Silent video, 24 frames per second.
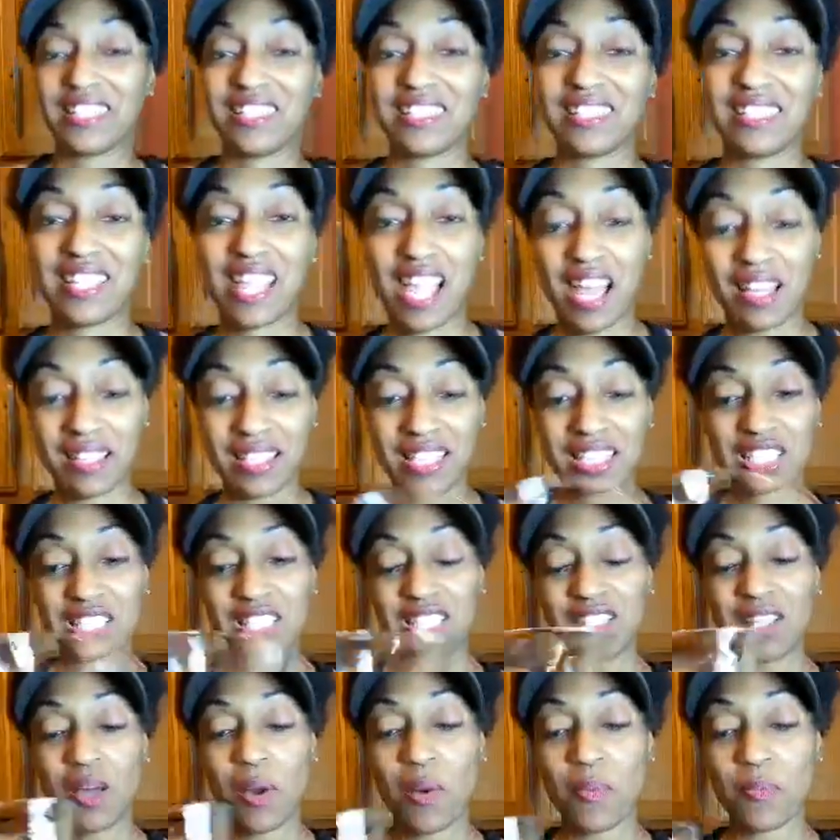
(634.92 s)
Yeah, this
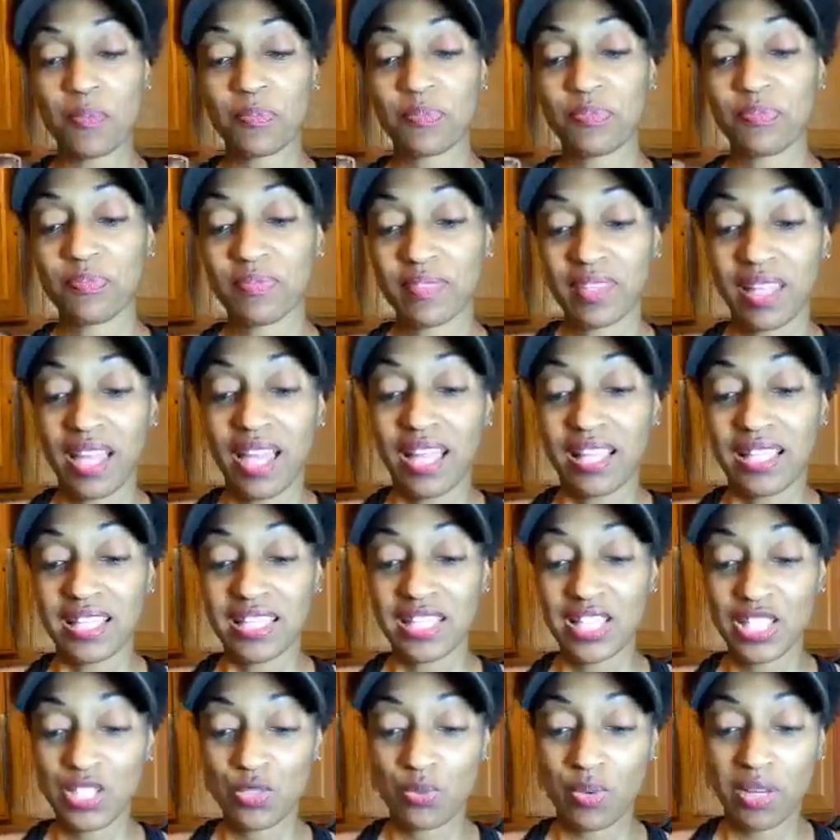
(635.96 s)

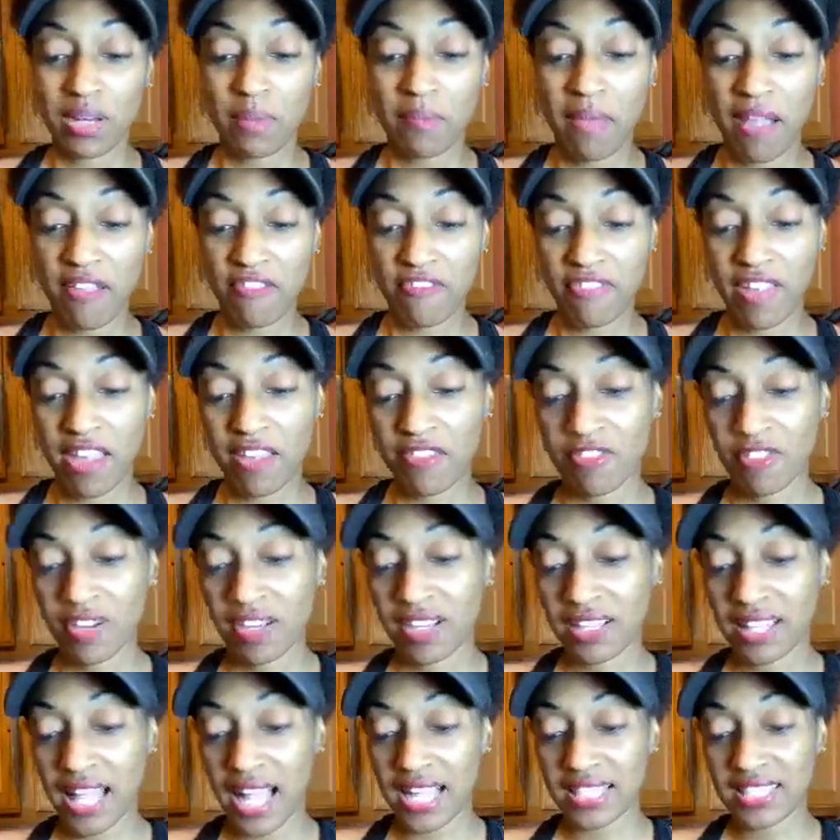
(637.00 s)
is one of my favorite
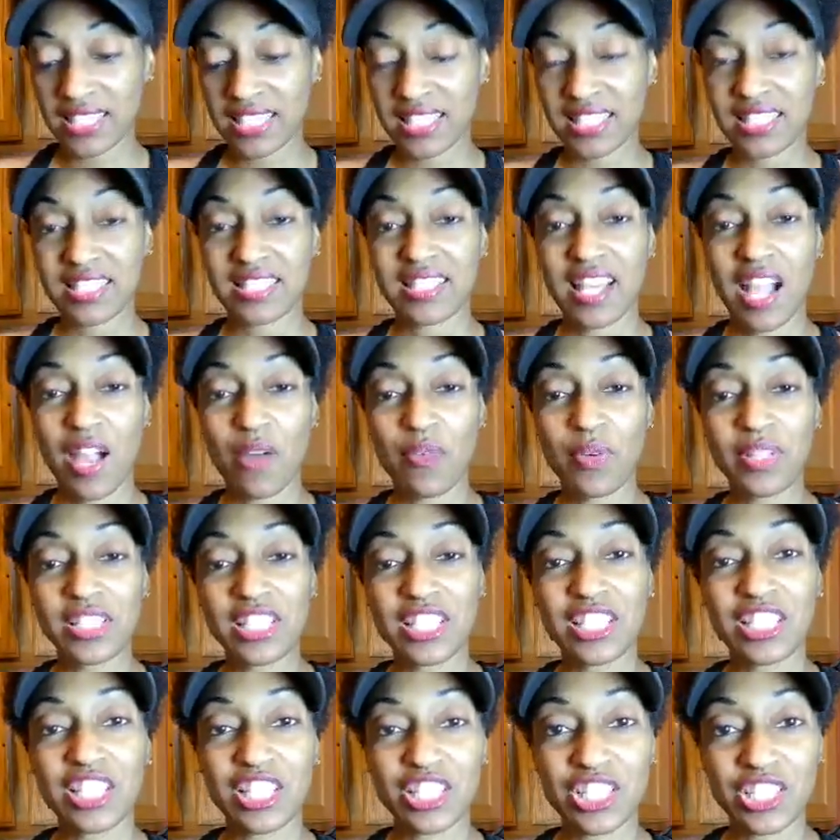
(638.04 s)
glasses. I went to
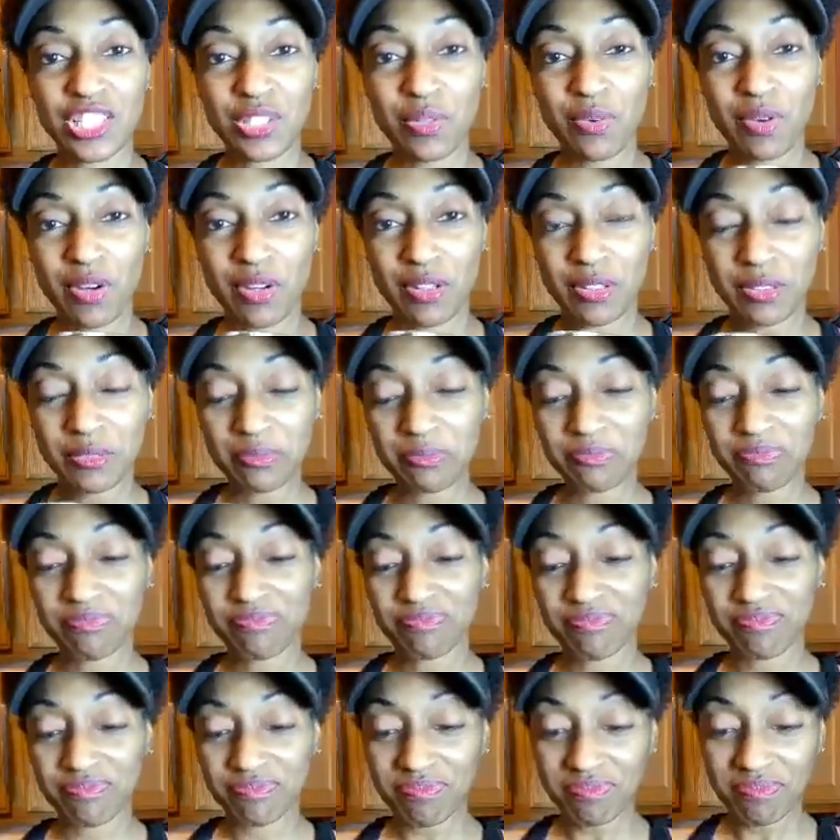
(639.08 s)
Disney World
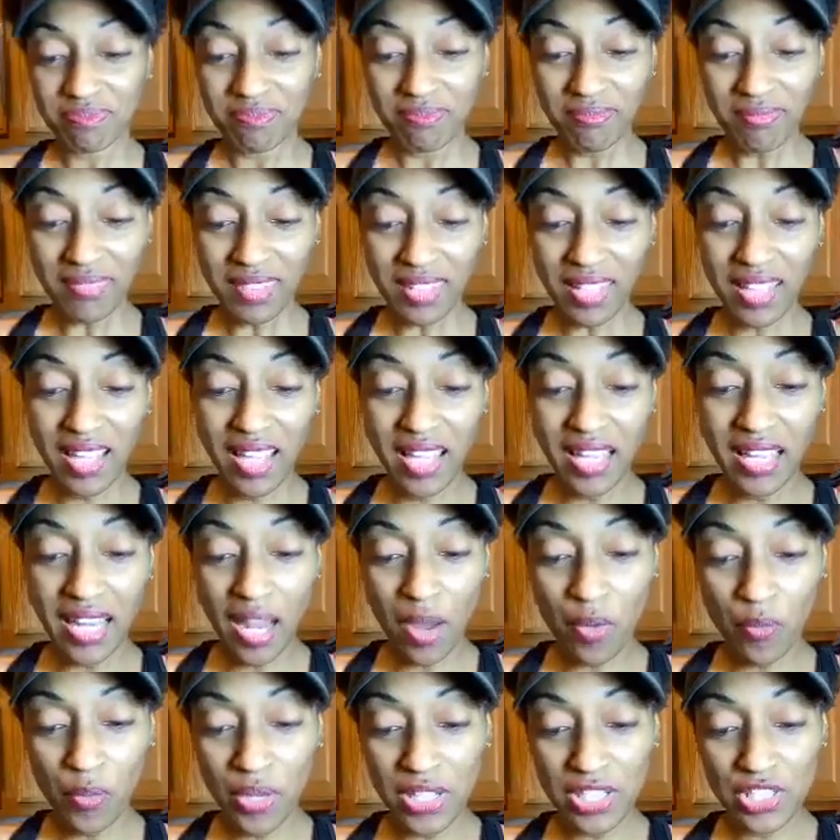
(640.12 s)
and I
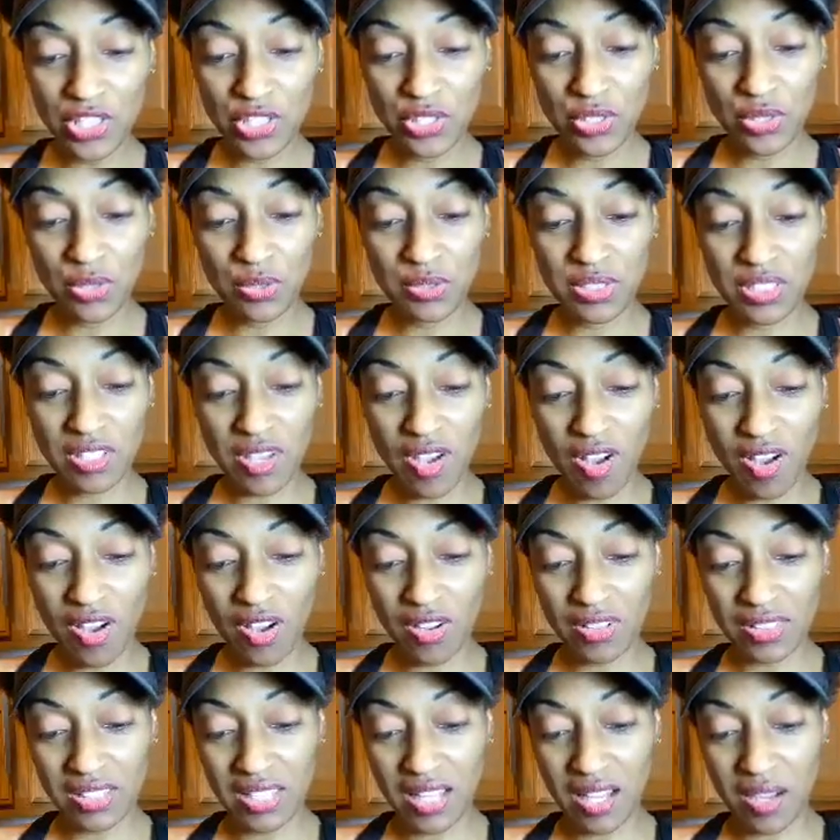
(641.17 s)
went to, it's
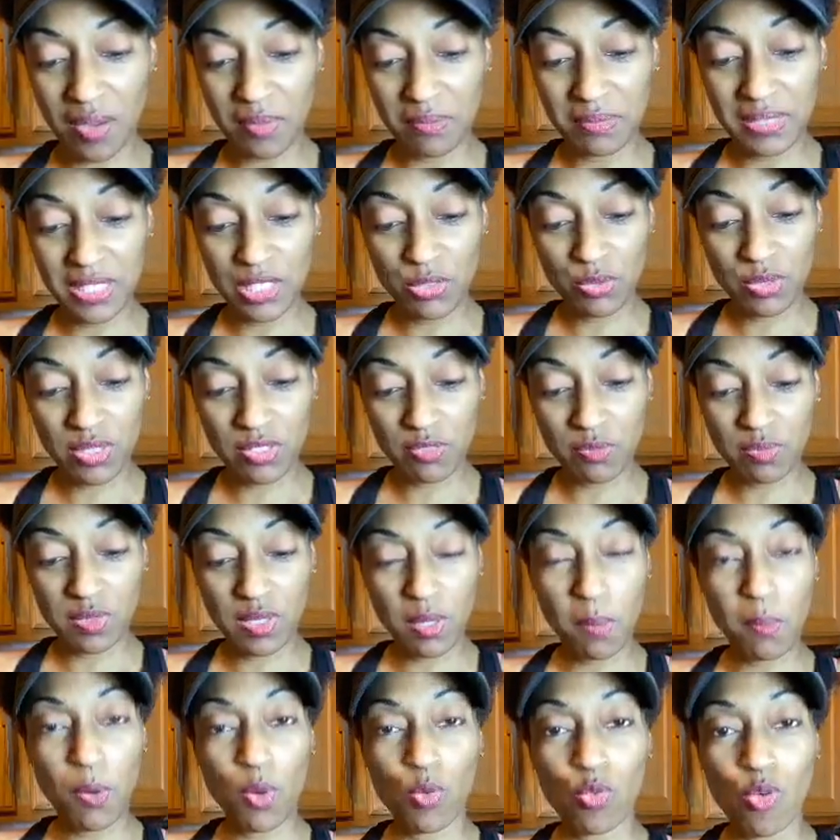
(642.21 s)
called this was
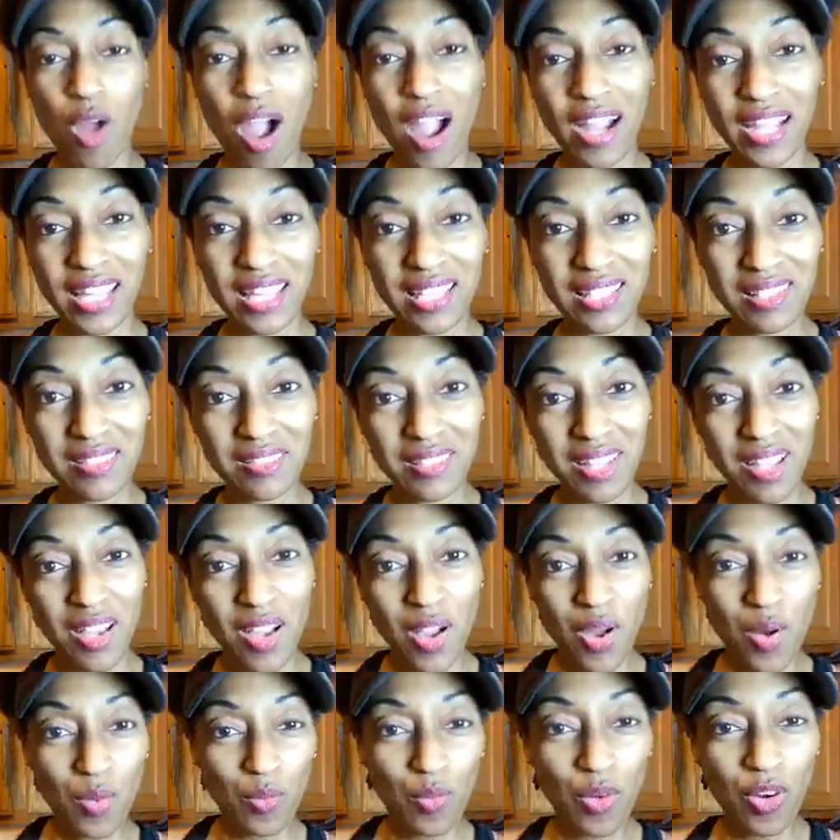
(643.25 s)
the Moroccan
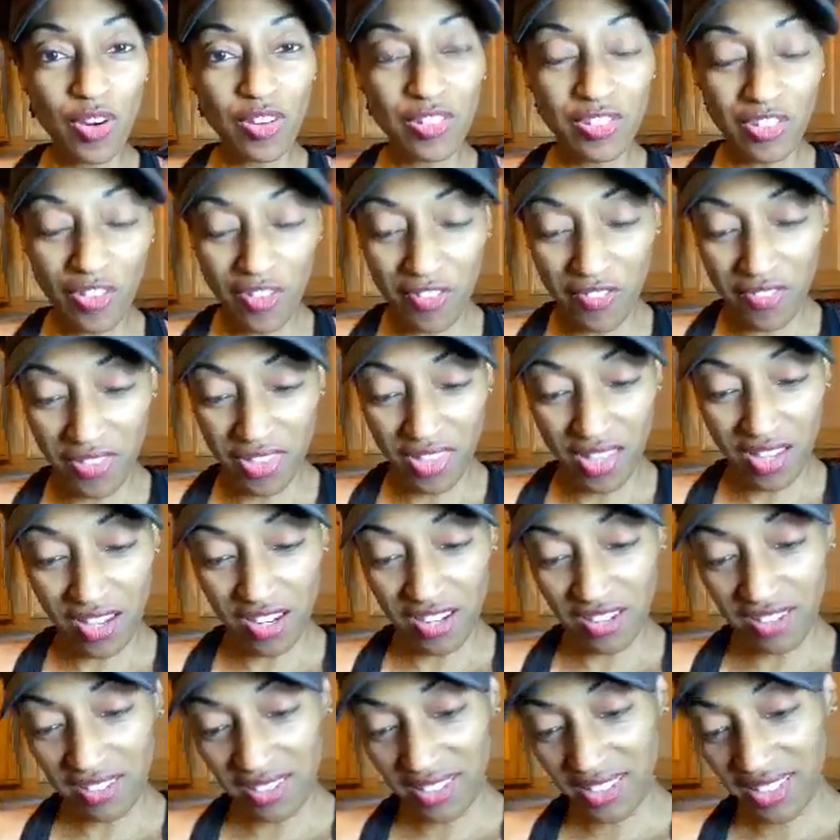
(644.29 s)
world over
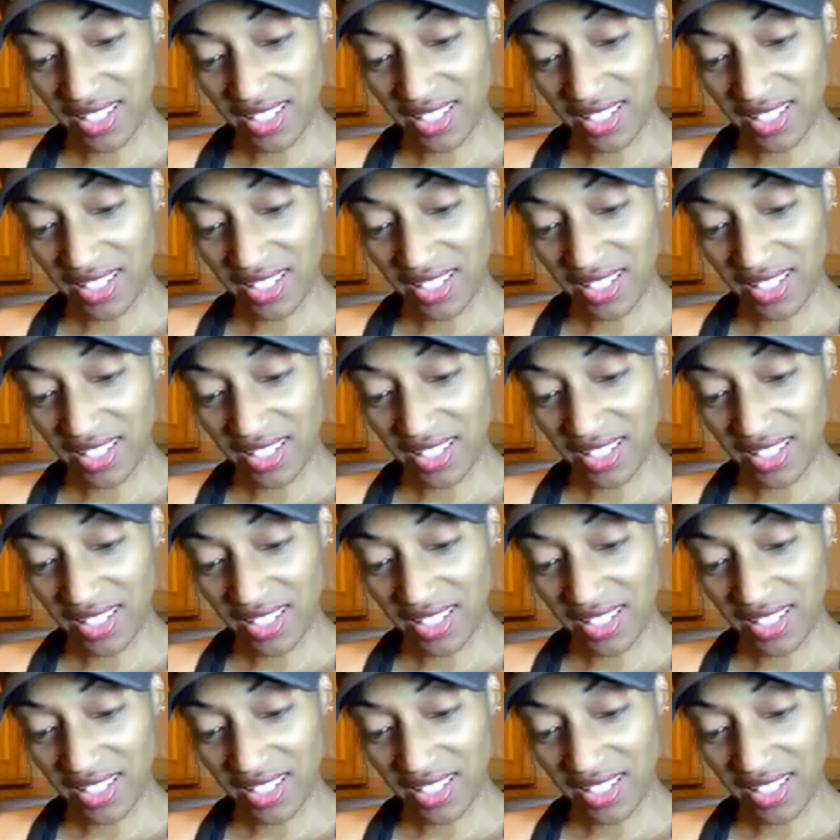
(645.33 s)
there.